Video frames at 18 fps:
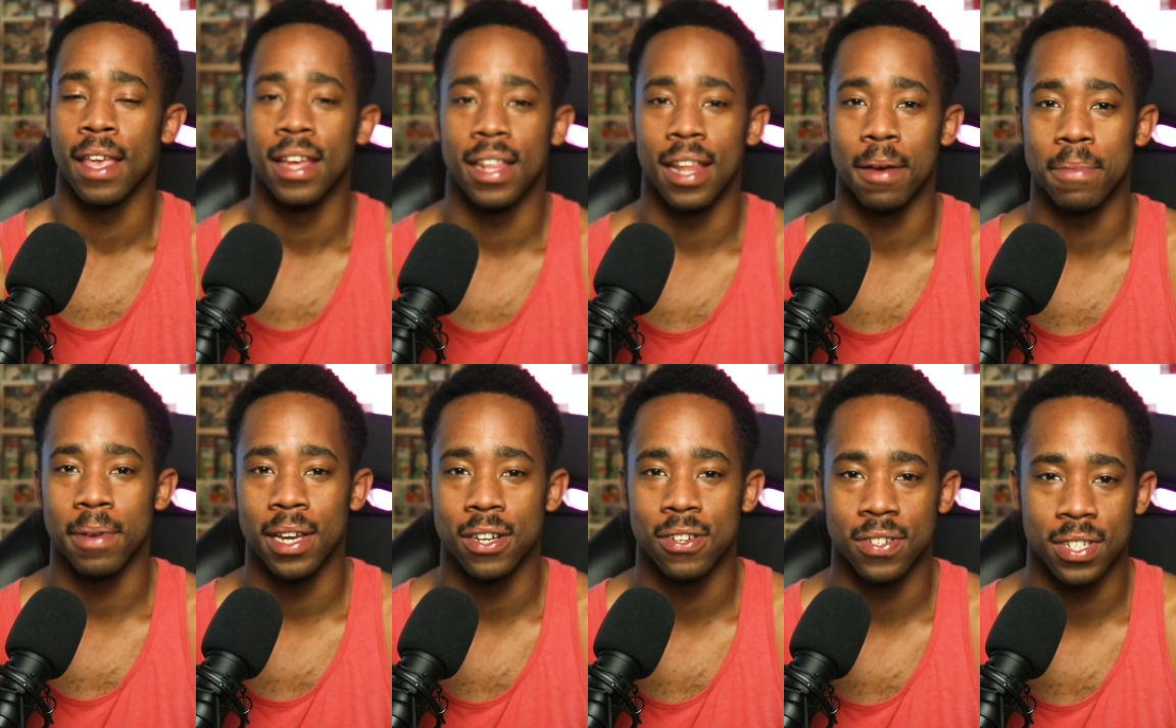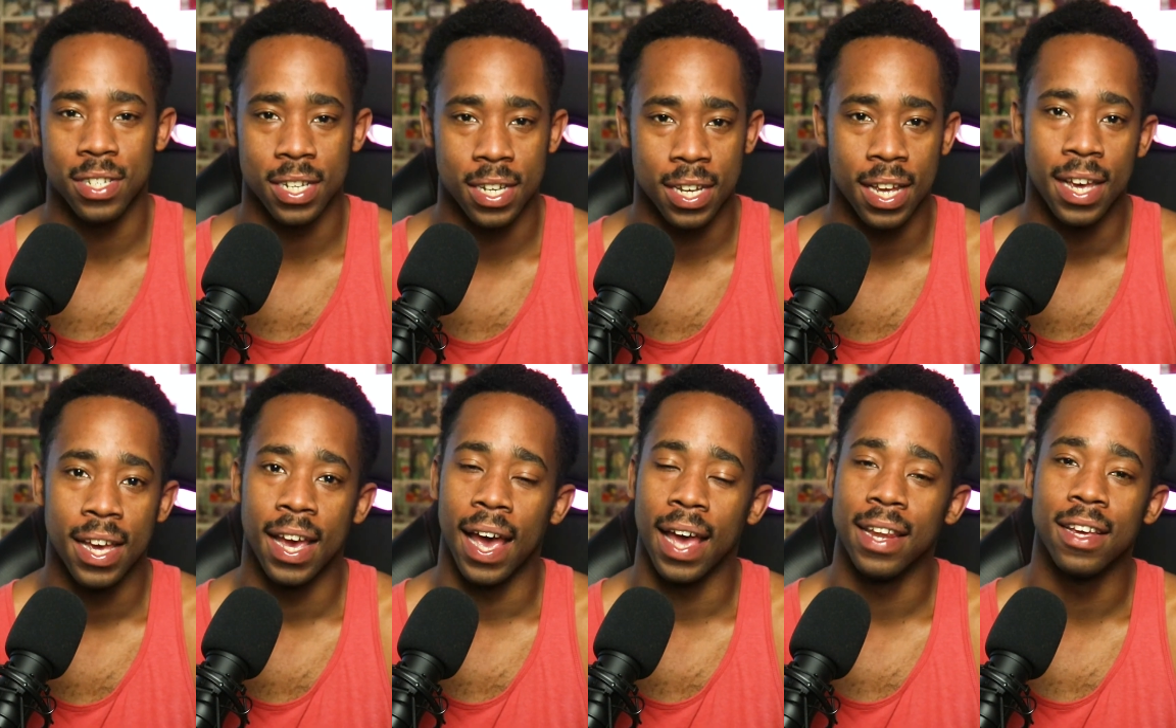That'd be interesting.
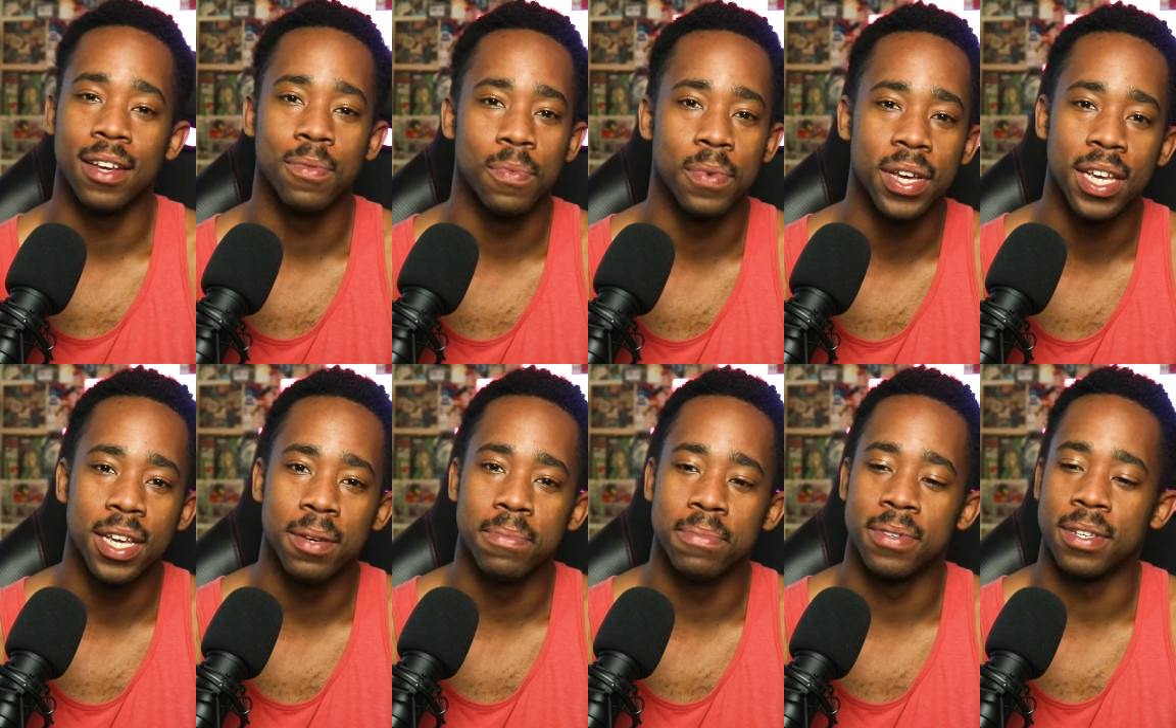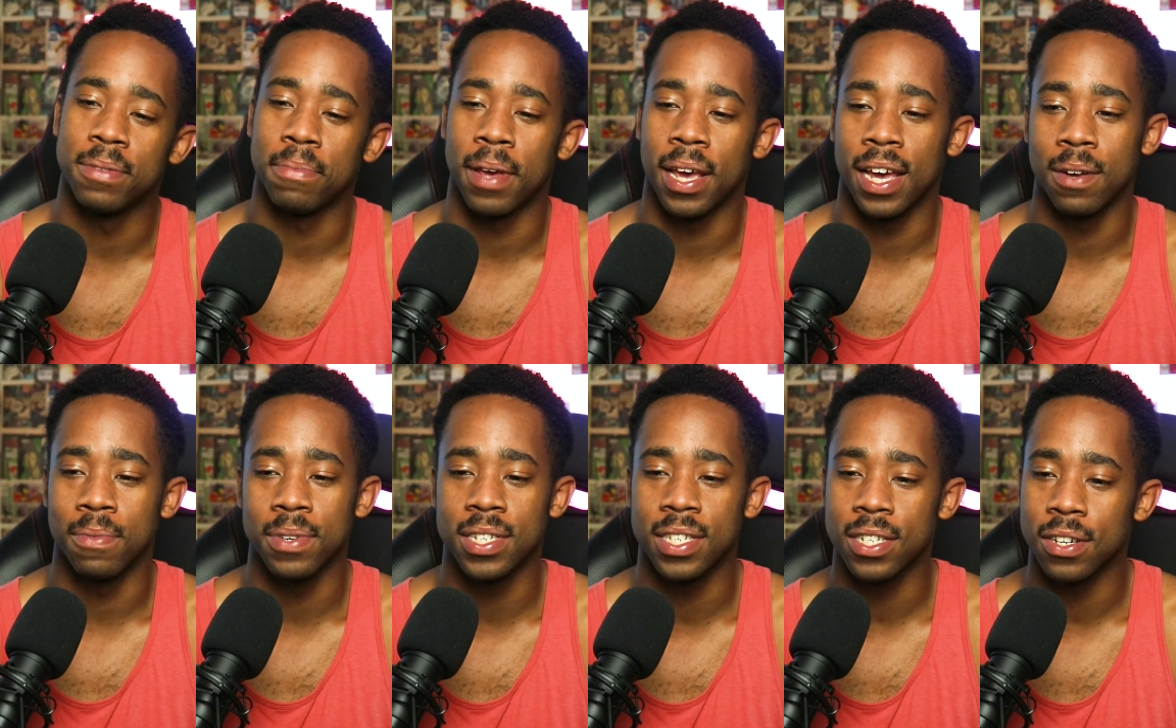And then Weems, man,
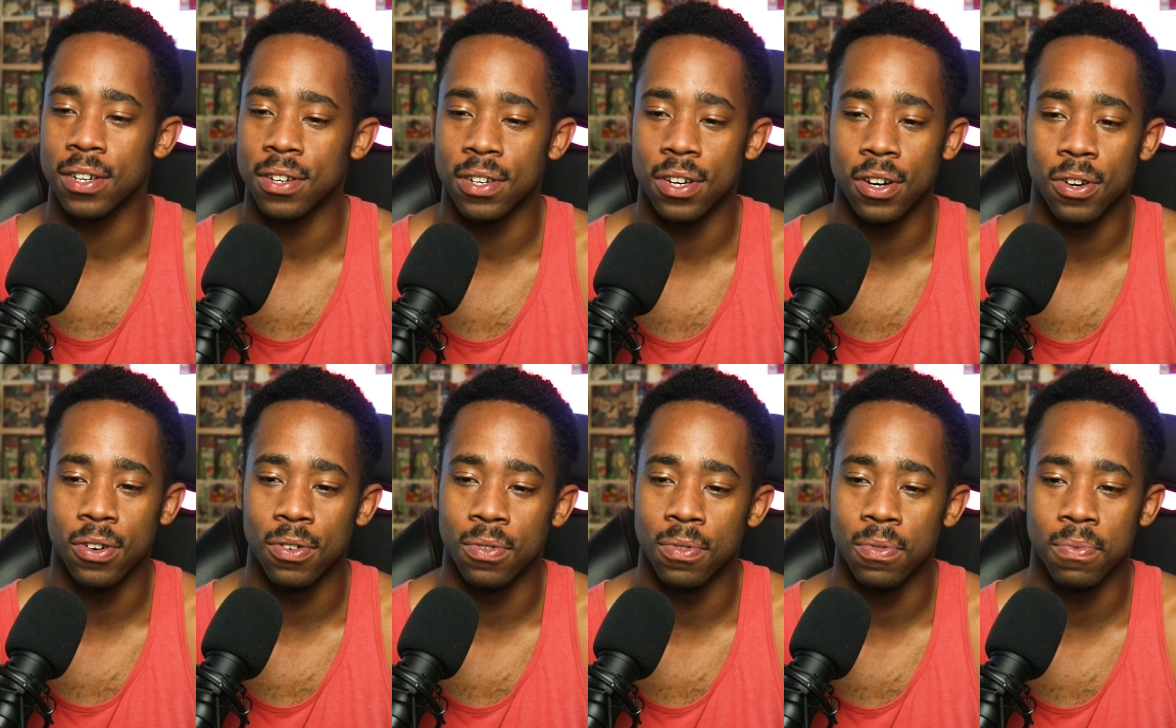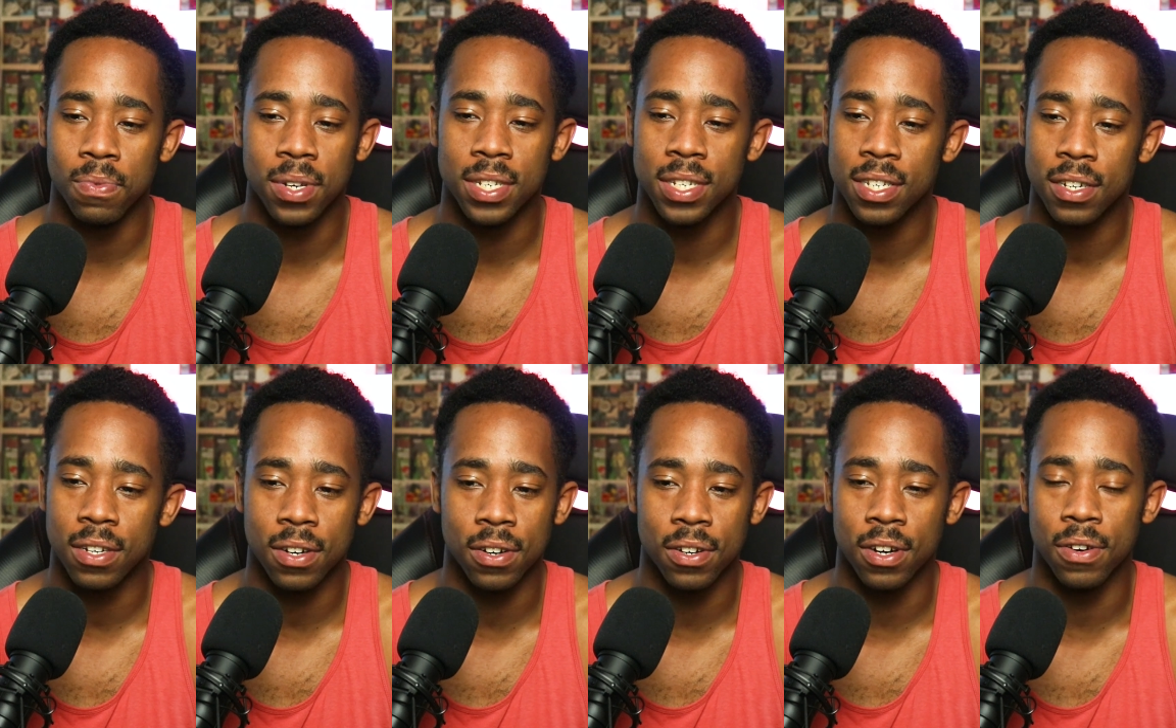we still don't know
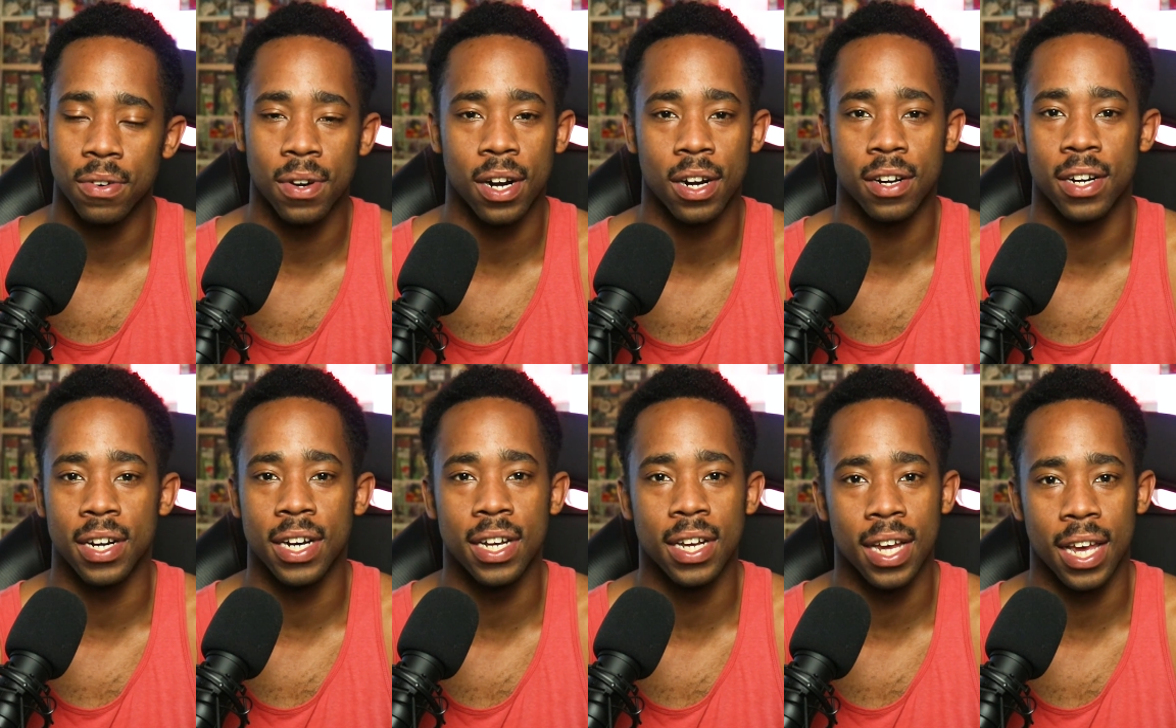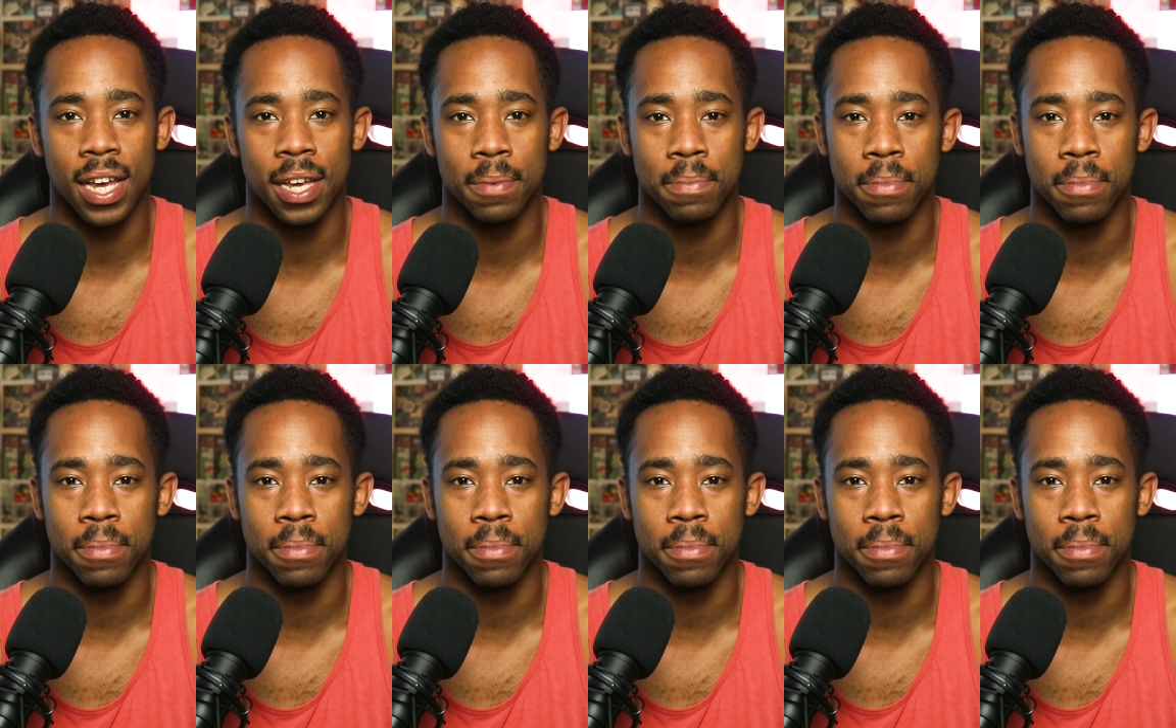her endgame.